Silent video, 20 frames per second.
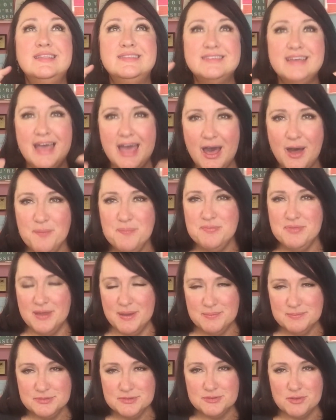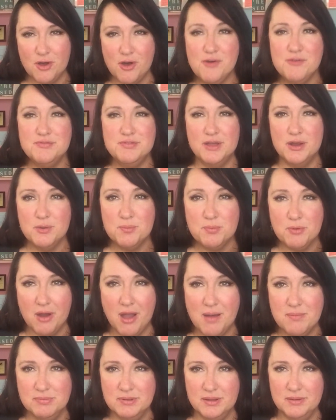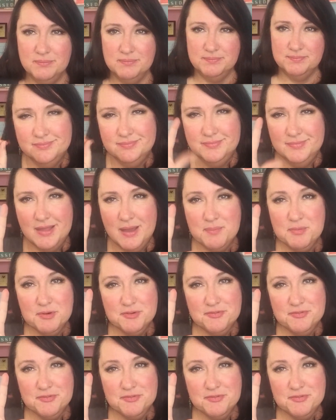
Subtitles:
to help them solve their problem. Number